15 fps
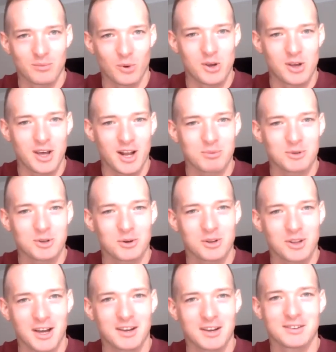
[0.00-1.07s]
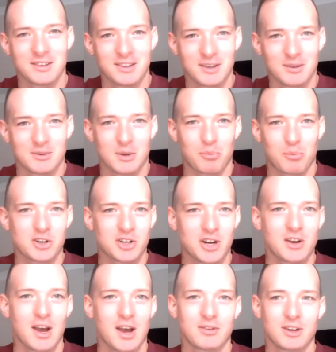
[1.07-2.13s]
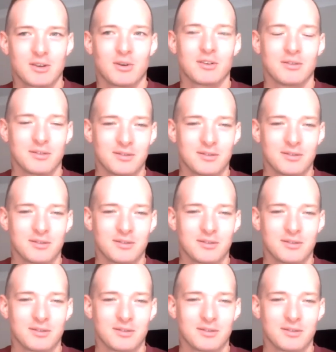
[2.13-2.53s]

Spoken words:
what you get up to on that. Appreciate you having you on.